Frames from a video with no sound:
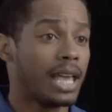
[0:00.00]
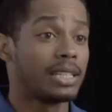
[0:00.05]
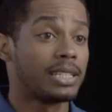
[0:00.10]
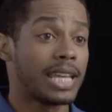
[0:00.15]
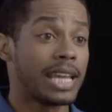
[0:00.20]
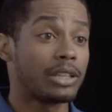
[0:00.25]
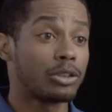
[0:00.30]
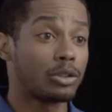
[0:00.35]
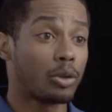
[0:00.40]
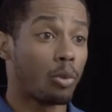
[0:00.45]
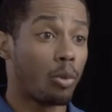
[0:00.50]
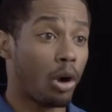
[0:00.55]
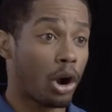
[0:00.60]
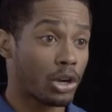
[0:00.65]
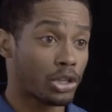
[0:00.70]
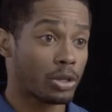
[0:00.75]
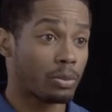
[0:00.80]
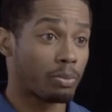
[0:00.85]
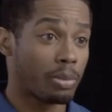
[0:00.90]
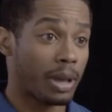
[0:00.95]
Take the
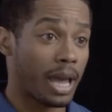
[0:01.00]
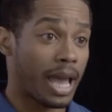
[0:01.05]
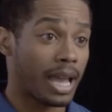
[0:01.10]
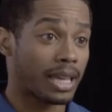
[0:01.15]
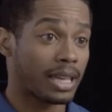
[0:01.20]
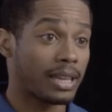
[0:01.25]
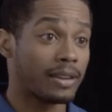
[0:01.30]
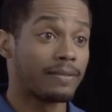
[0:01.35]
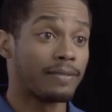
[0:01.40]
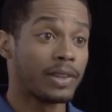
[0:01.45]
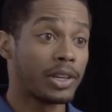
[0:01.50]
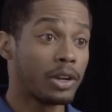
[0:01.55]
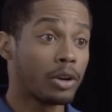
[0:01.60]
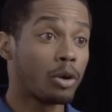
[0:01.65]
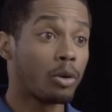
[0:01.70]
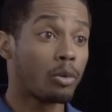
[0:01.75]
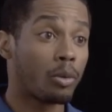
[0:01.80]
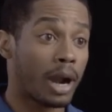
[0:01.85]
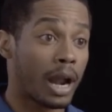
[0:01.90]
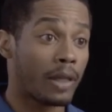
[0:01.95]
washer pack and fit it
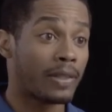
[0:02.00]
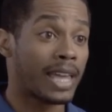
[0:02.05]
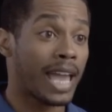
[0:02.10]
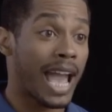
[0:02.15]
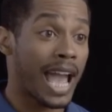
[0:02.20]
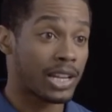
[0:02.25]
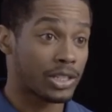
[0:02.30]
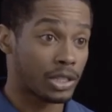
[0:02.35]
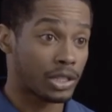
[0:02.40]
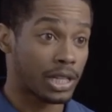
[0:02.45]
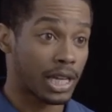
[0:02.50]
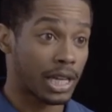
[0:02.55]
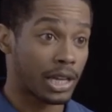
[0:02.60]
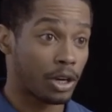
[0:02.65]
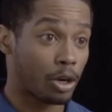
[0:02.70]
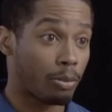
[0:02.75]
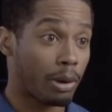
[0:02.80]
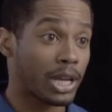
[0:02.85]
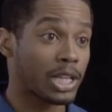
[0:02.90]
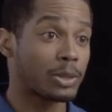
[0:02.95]
around the
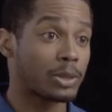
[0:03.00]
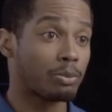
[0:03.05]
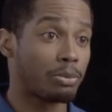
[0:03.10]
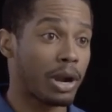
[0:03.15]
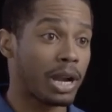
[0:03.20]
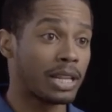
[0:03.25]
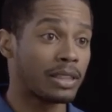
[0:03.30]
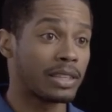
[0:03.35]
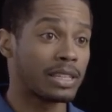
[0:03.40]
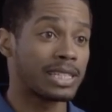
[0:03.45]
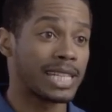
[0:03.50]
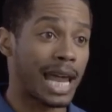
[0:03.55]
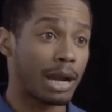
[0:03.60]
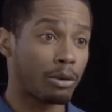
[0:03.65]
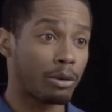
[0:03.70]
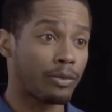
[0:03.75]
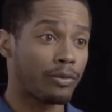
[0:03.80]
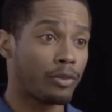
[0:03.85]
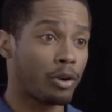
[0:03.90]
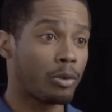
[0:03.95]
agitator by spreading the
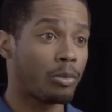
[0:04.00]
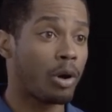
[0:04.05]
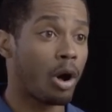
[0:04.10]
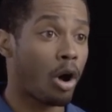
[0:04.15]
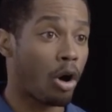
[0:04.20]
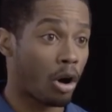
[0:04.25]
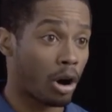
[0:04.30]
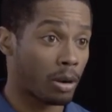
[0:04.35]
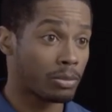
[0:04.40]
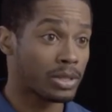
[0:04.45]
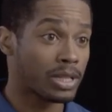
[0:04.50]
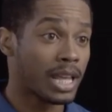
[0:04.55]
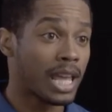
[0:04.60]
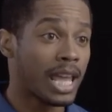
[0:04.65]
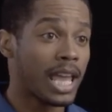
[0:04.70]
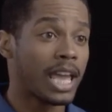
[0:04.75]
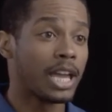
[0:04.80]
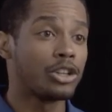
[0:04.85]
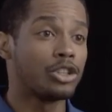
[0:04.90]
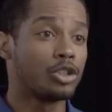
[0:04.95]
styrofoam arms
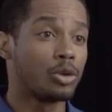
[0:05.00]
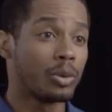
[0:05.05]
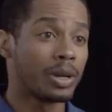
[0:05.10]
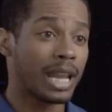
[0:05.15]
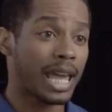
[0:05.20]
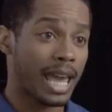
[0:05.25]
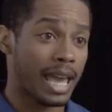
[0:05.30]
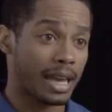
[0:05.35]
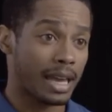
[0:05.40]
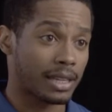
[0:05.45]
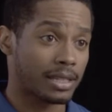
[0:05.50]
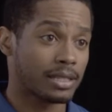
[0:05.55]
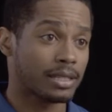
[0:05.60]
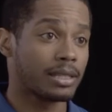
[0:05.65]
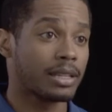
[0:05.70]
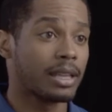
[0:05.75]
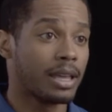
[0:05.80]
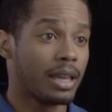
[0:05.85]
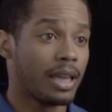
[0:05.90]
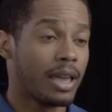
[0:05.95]
into an
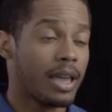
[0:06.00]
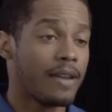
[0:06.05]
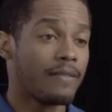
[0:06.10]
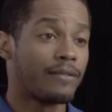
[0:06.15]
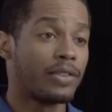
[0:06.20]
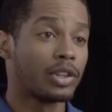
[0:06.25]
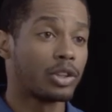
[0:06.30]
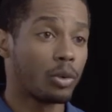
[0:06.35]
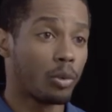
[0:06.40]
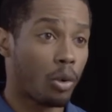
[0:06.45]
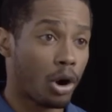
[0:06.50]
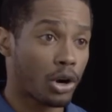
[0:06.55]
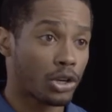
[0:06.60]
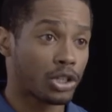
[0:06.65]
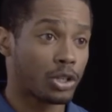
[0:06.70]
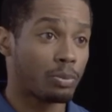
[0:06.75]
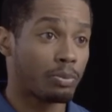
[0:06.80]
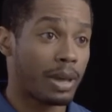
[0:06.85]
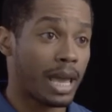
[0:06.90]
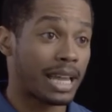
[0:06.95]
X. Fit the
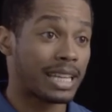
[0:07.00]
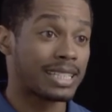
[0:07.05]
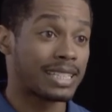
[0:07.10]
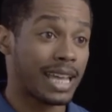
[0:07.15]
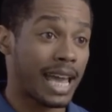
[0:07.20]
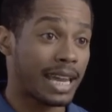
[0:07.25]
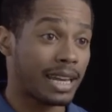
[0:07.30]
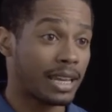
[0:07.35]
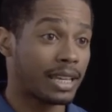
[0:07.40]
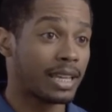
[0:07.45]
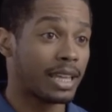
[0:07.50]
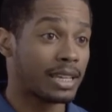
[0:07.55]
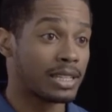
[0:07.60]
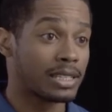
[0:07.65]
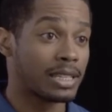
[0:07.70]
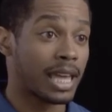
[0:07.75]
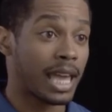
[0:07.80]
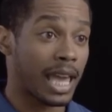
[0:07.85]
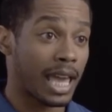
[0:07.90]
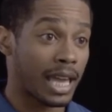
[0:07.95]
washer pack tight
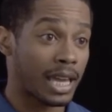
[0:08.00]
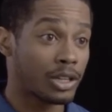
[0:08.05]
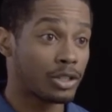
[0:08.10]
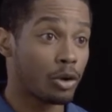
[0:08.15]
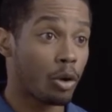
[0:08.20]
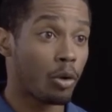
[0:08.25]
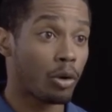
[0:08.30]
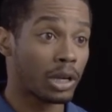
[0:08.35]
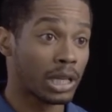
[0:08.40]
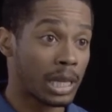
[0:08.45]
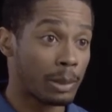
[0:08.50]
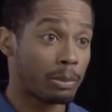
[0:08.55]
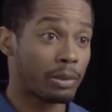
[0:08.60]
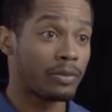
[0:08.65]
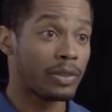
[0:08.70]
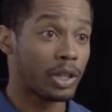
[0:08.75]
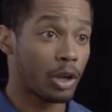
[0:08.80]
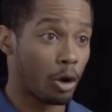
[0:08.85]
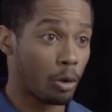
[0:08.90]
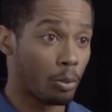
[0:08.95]
against the edge or lip
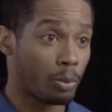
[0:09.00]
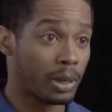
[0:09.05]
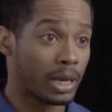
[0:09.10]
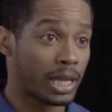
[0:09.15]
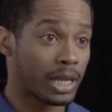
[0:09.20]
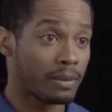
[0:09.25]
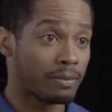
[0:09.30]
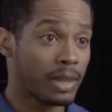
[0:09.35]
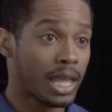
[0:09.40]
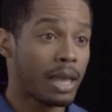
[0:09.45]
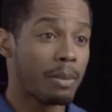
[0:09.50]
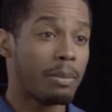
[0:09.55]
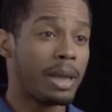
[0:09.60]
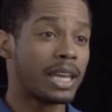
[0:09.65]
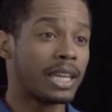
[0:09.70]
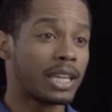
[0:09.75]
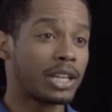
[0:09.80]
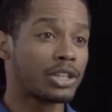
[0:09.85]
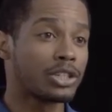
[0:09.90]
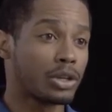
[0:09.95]
of the opening,
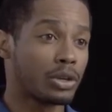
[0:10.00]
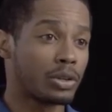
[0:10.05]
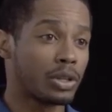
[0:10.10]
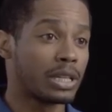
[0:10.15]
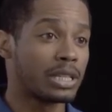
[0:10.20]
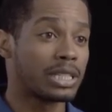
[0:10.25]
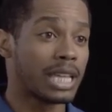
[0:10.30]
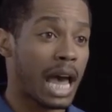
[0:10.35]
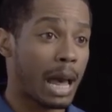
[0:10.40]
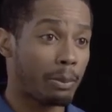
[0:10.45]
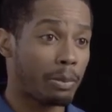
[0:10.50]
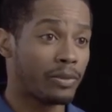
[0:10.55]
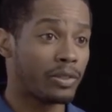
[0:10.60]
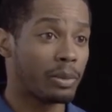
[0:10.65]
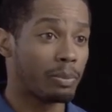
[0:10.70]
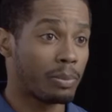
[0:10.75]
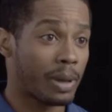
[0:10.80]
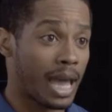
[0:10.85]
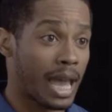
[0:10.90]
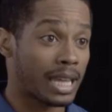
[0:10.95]
making sure the top of the
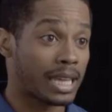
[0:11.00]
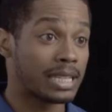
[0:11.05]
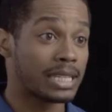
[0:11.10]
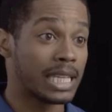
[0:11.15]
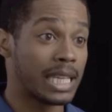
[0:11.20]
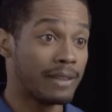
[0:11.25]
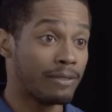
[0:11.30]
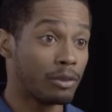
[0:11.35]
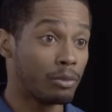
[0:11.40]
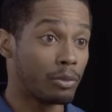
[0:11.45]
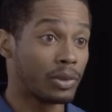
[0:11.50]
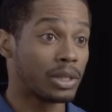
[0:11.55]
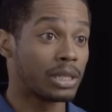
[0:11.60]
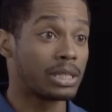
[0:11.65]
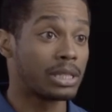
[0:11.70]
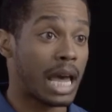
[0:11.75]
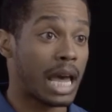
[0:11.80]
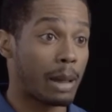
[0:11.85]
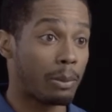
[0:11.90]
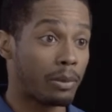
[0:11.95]
pack is even with the
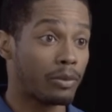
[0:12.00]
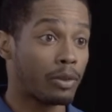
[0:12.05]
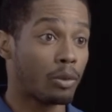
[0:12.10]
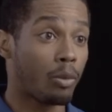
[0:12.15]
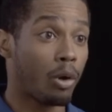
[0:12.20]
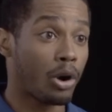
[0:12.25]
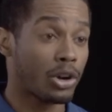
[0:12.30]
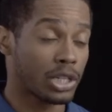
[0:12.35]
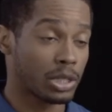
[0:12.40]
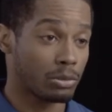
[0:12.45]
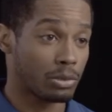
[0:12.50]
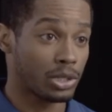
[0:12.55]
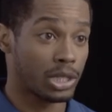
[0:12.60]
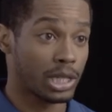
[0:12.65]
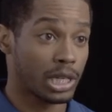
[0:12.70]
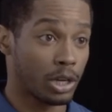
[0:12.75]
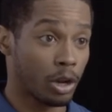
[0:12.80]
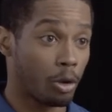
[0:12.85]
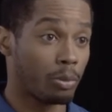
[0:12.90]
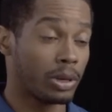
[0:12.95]
top of the washing
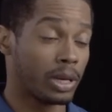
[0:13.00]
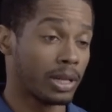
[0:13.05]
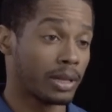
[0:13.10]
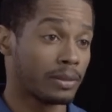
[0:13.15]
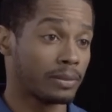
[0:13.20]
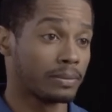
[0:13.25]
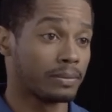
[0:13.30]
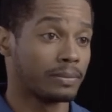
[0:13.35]
machine opening.